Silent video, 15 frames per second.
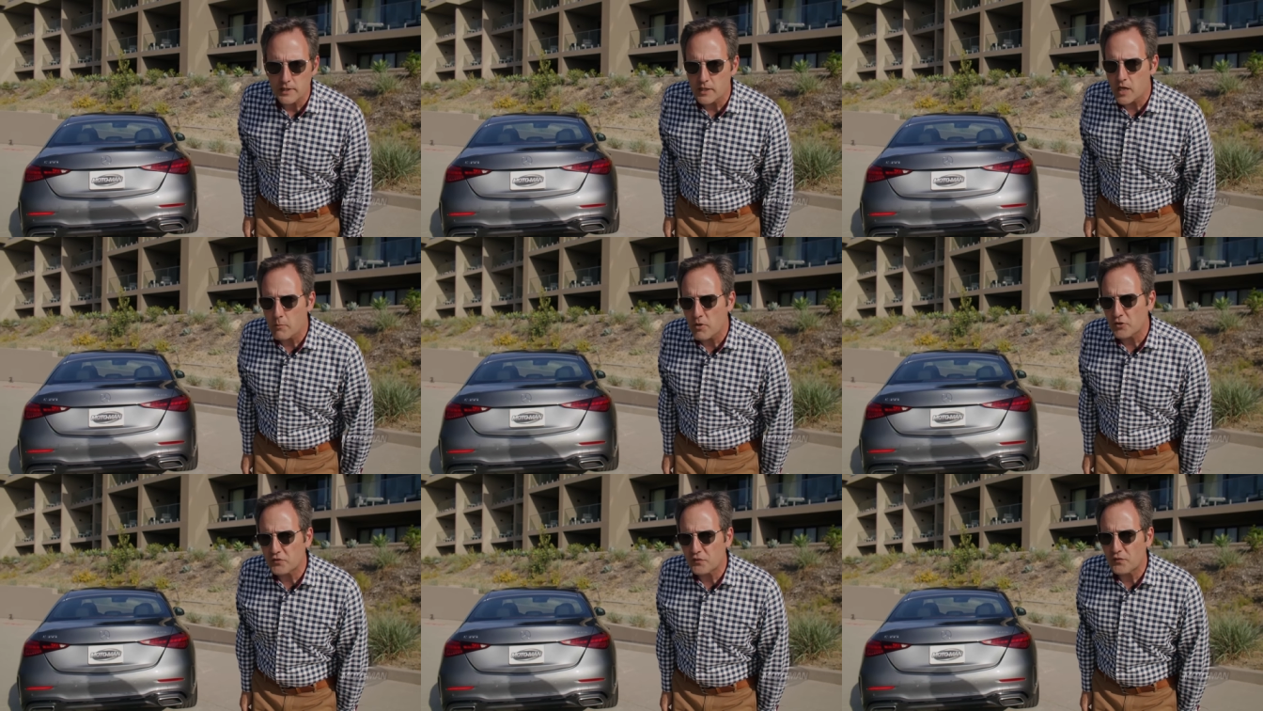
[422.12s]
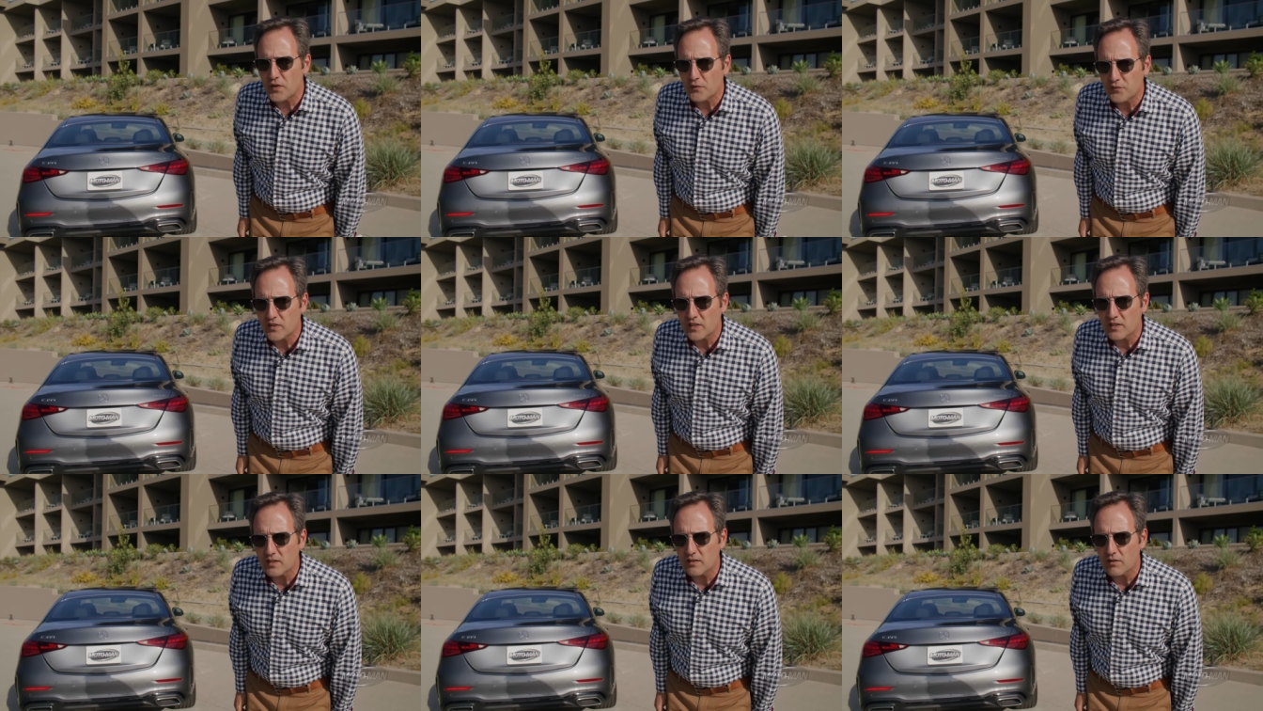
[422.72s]
in an almost
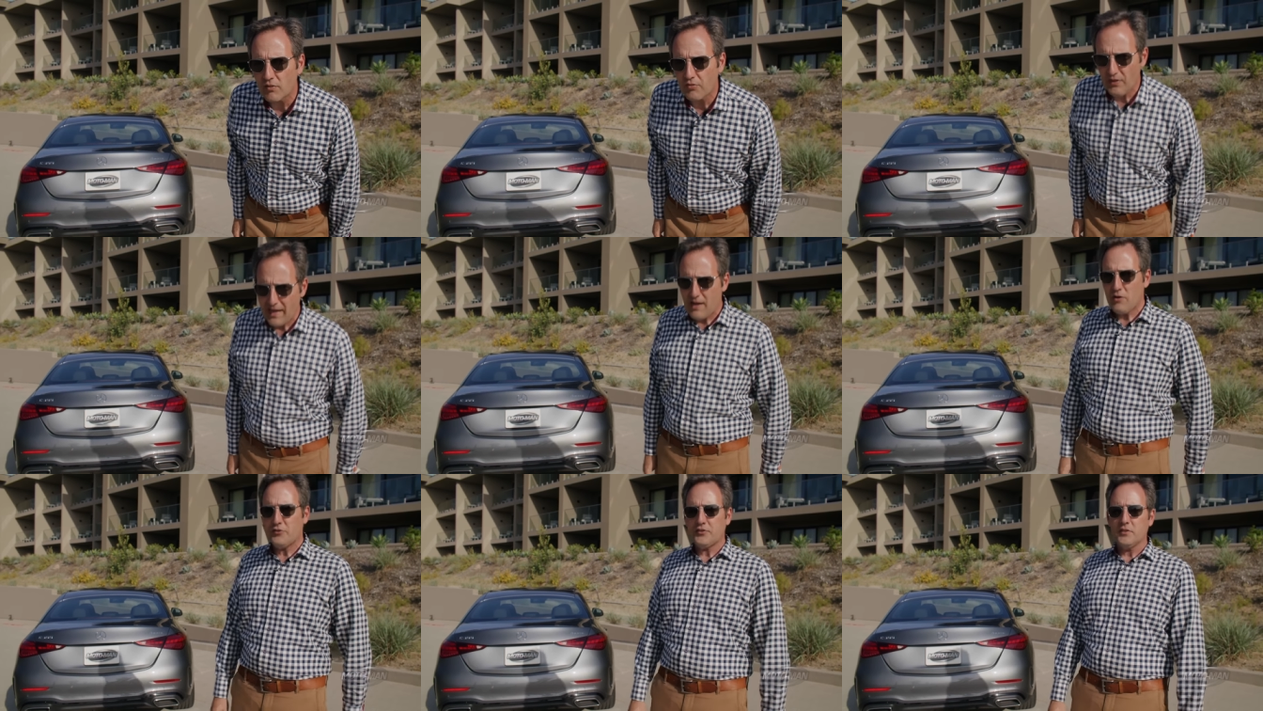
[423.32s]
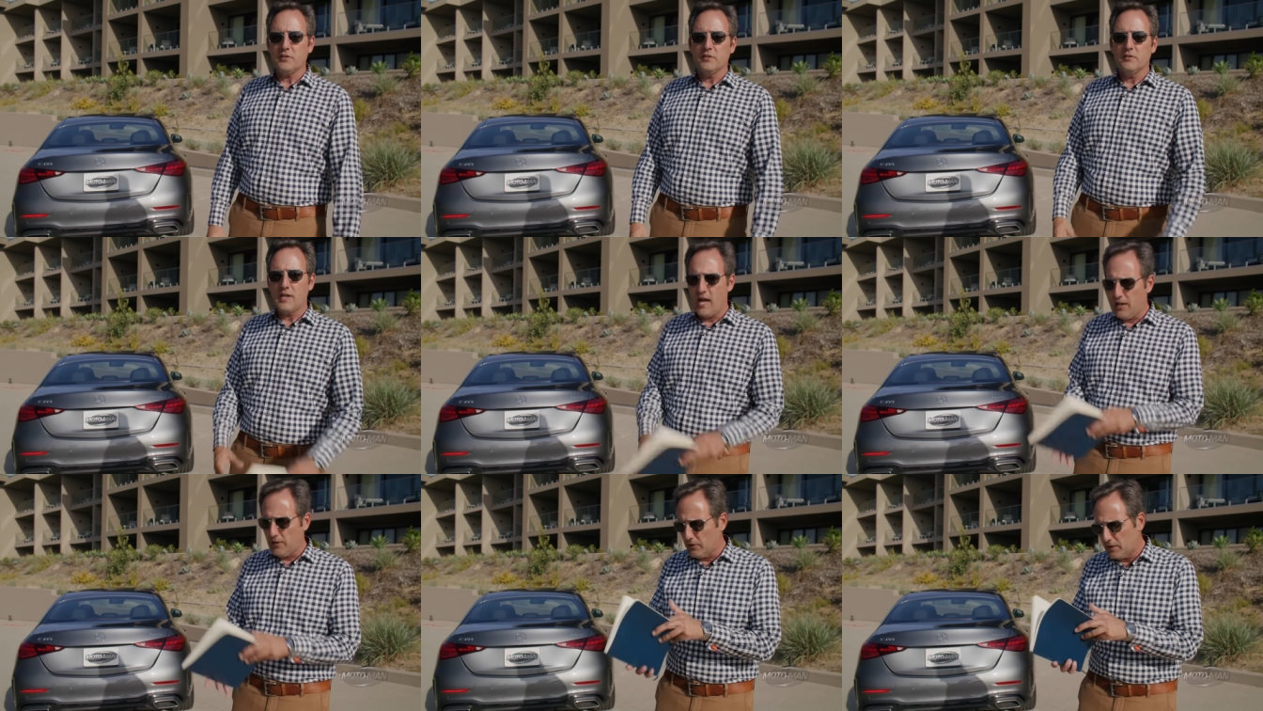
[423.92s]

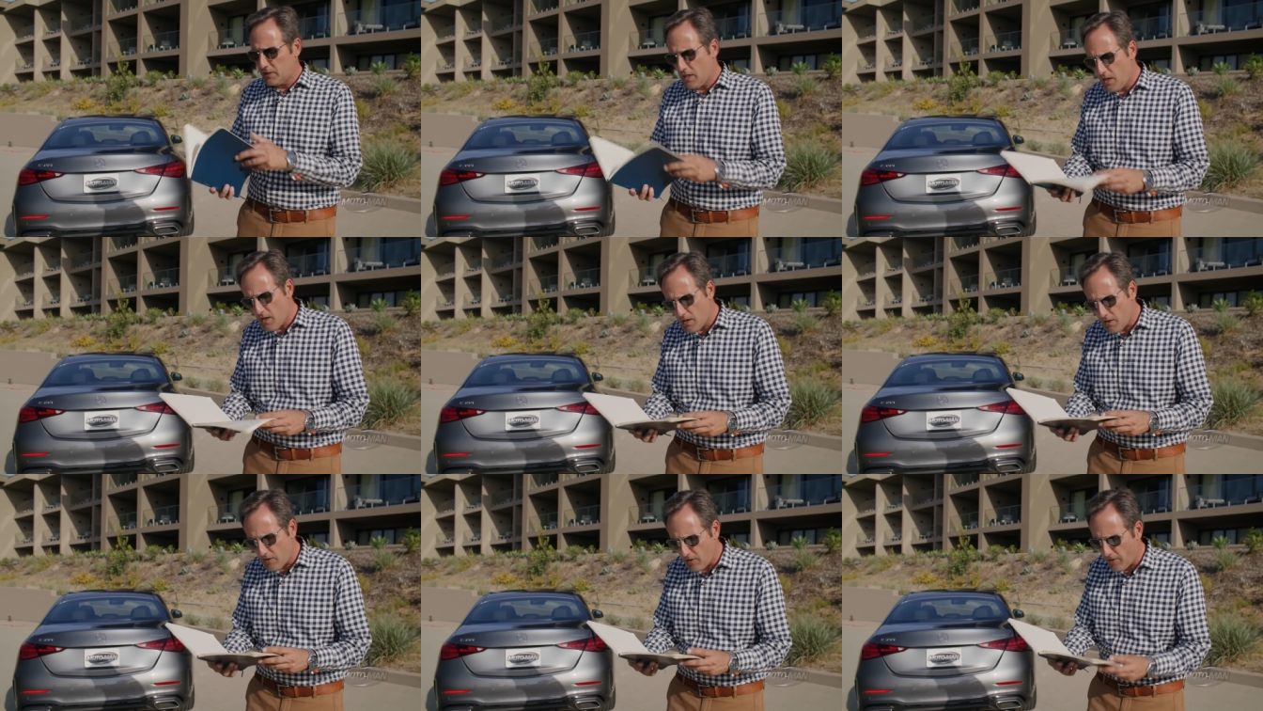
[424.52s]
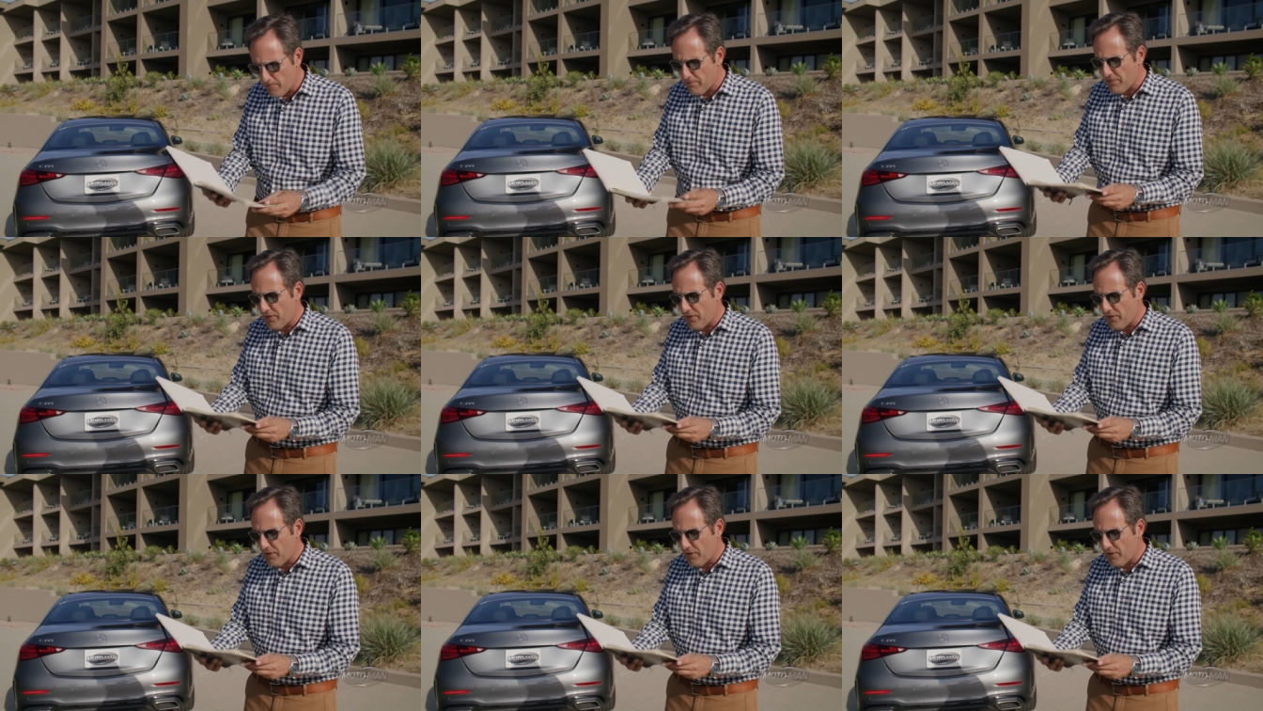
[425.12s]
$50,000 car?